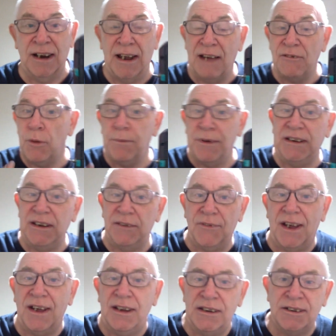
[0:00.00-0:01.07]
ever been
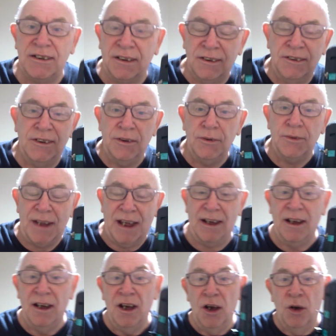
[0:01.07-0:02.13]
devised that can do
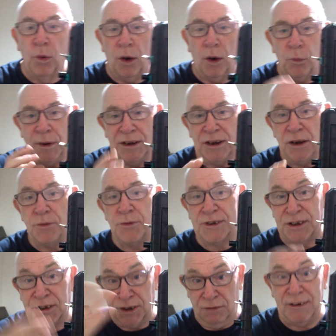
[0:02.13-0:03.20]
that. What we use
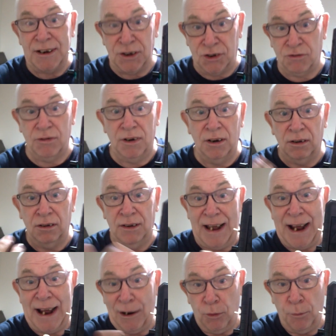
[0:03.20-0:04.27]
is terrestrial
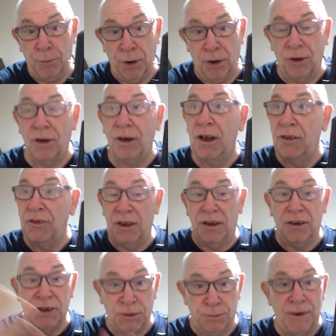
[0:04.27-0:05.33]
output
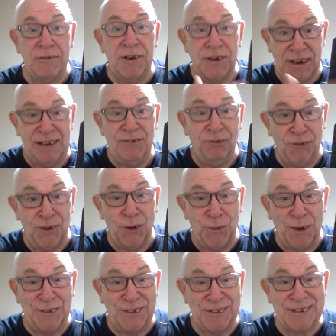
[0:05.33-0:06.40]
that spirits
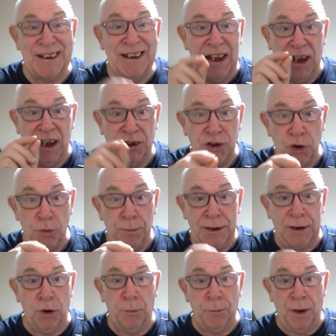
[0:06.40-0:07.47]
influence and you
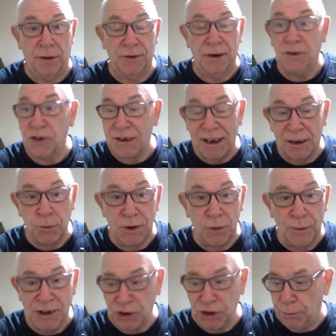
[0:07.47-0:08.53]
pick up on, just like with the
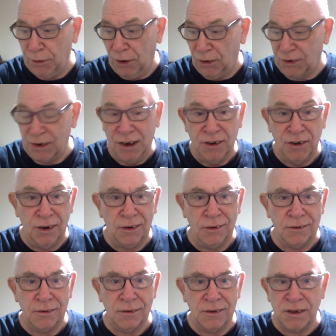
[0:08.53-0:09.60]
Ouija board.
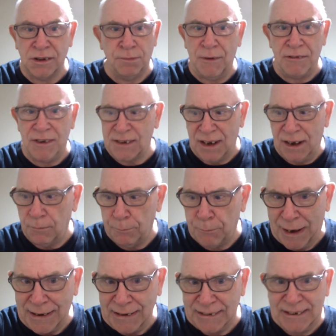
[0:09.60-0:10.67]
The spirits aren't
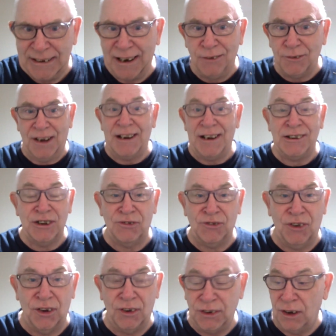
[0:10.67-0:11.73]
painting out the letters
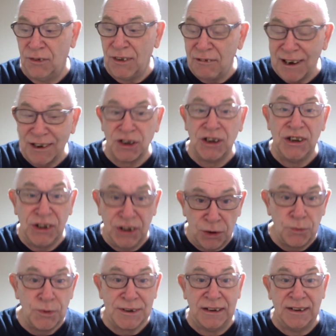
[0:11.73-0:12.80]
for you, they're actually
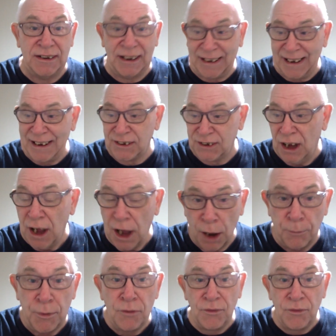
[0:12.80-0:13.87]
using the glass
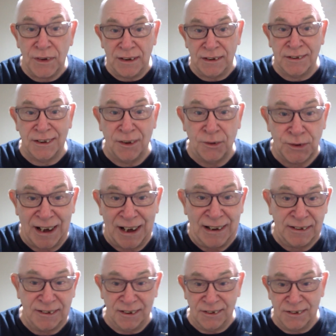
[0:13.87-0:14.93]
and moving it to those
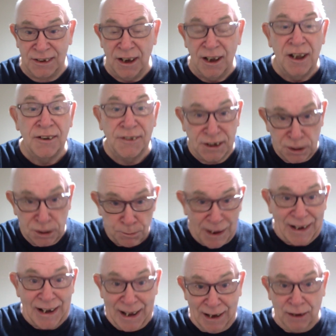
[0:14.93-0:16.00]
letters to
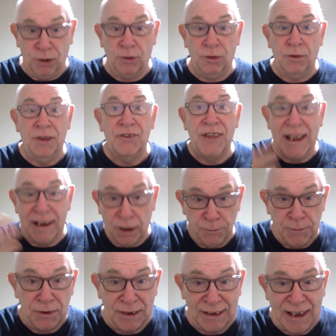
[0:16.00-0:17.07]
spell out their
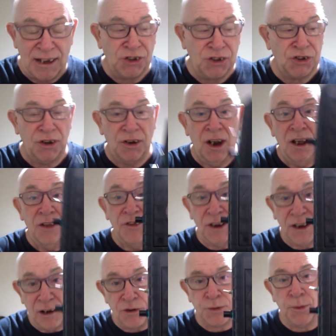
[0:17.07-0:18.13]
communication. The
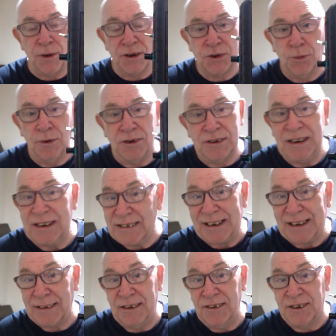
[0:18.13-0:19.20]
ghost box works in
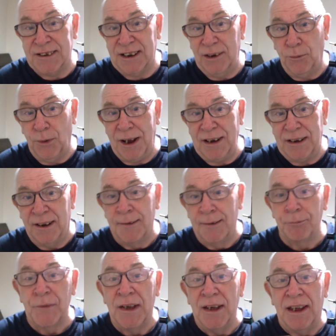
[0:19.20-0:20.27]
exactly the same way.
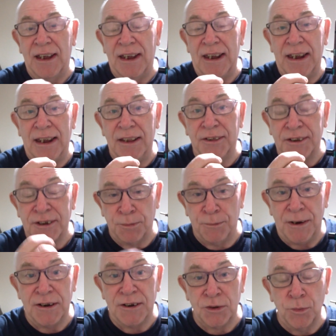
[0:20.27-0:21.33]
The
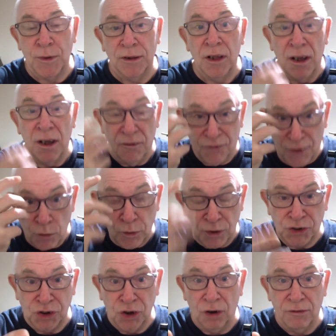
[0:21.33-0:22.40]
spirits will
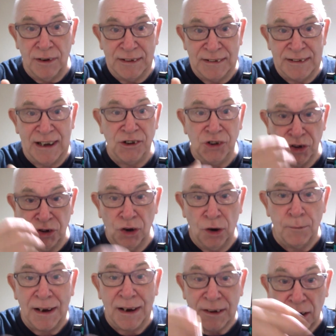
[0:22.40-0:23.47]
focus your intention, your
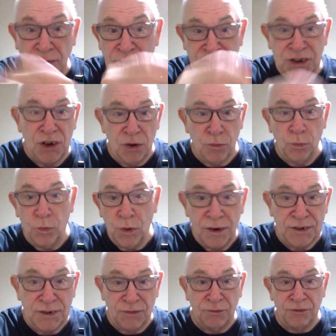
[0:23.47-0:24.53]
mind, on certain
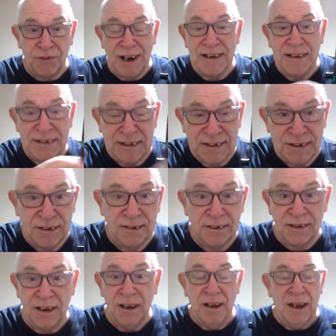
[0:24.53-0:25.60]
words and phrases
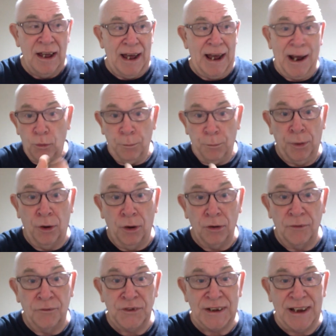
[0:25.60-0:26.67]
and
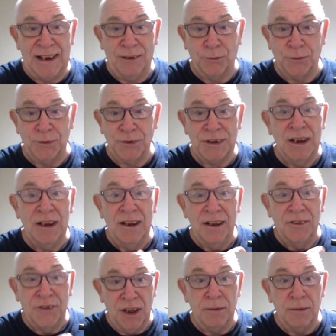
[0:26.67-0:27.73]
output of sound
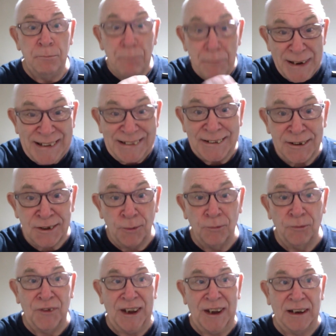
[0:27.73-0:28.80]
that mean
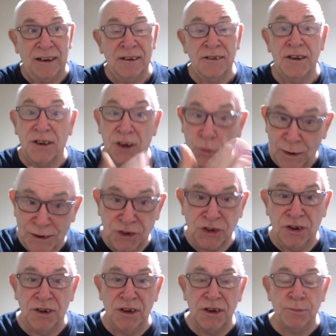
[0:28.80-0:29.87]
something to the
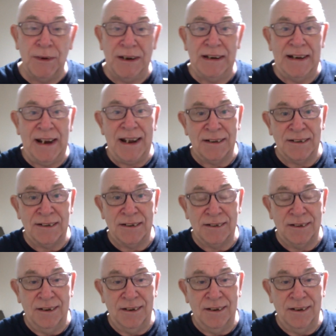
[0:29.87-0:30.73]
question that's being asked,